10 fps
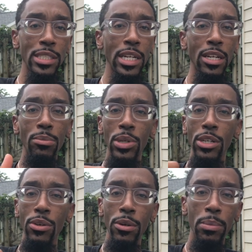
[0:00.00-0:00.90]
They can be
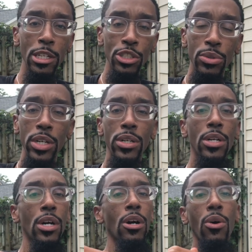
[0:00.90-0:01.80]
your administrator,
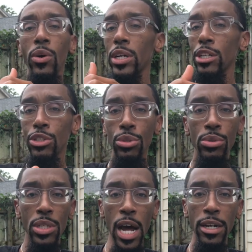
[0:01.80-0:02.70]
or they could
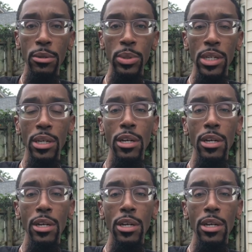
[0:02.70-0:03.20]
choose not to be.